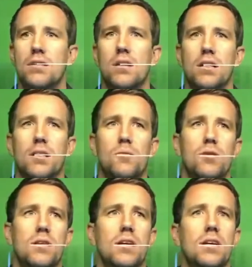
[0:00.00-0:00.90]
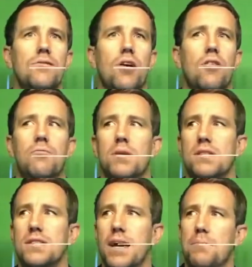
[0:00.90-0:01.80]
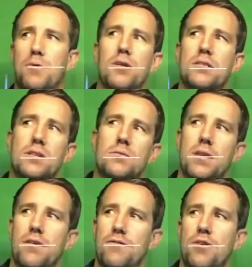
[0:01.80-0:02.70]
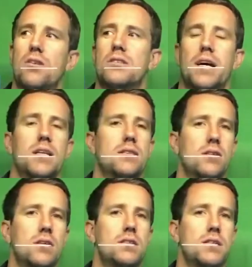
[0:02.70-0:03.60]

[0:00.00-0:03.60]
So a little more thinking involved, but same process with our first, outside,